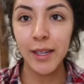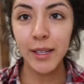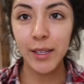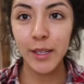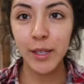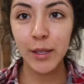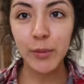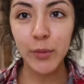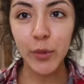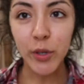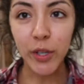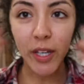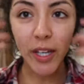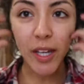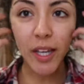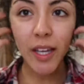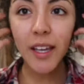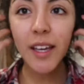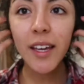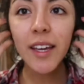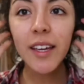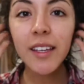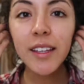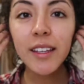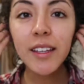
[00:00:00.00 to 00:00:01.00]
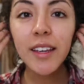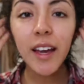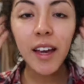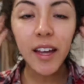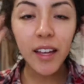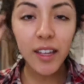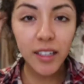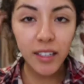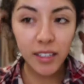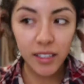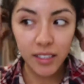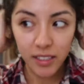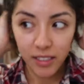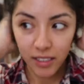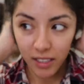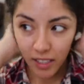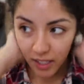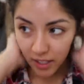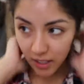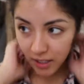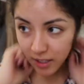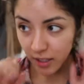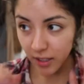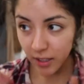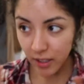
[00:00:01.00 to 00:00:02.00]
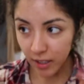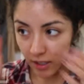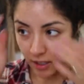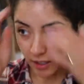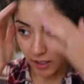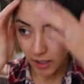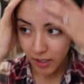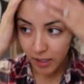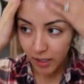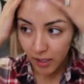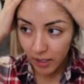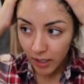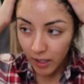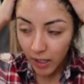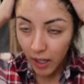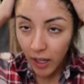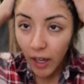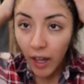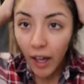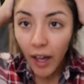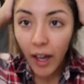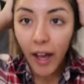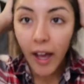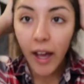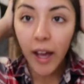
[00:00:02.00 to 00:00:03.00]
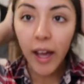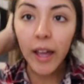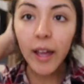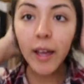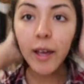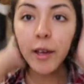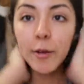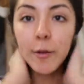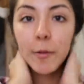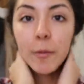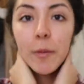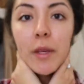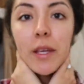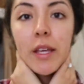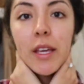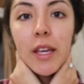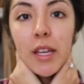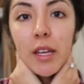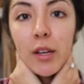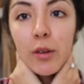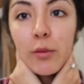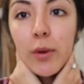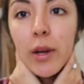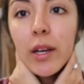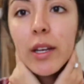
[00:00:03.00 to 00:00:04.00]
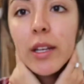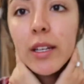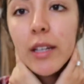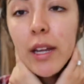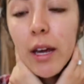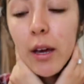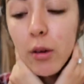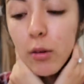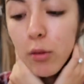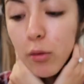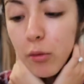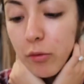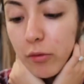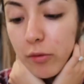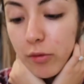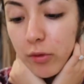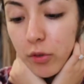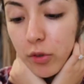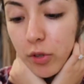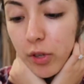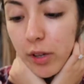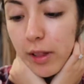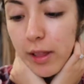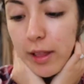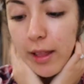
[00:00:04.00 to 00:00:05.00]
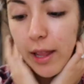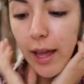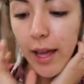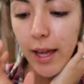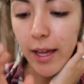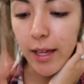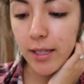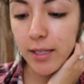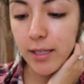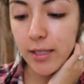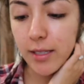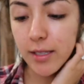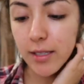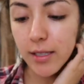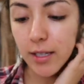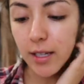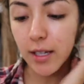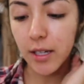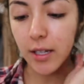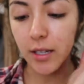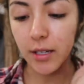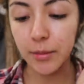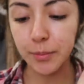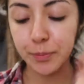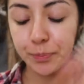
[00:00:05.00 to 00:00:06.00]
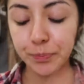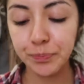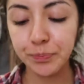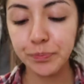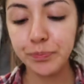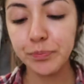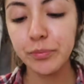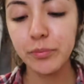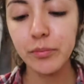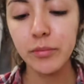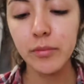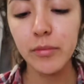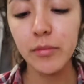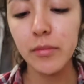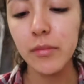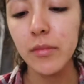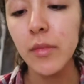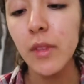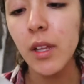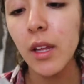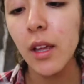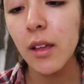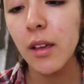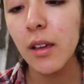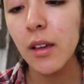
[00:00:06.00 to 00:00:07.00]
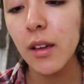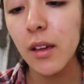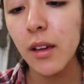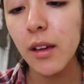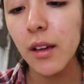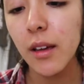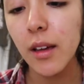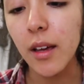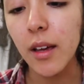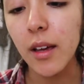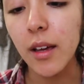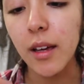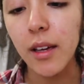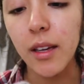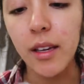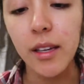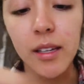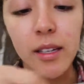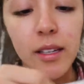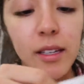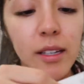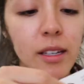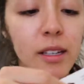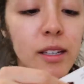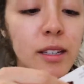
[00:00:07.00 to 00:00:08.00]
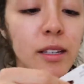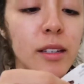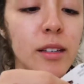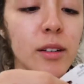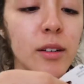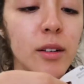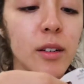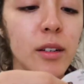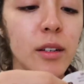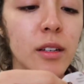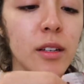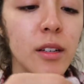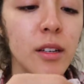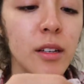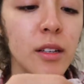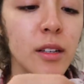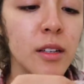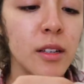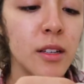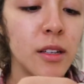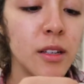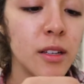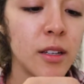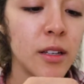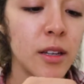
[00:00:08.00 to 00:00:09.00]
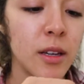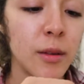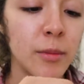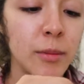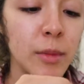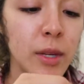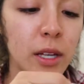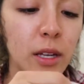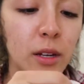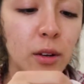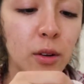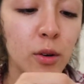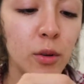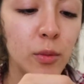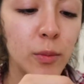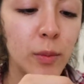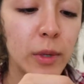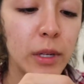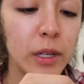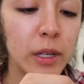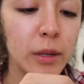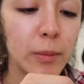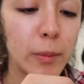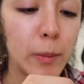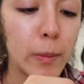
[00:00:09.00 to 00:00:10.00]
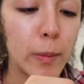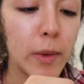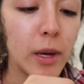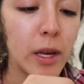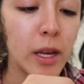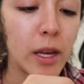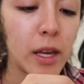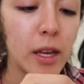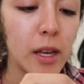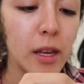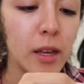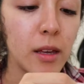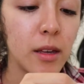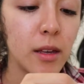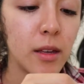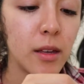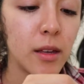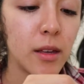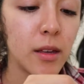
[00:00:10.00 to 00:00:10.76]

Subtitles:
Good morning, guys. I am getting ready now for class. I am gonna open up my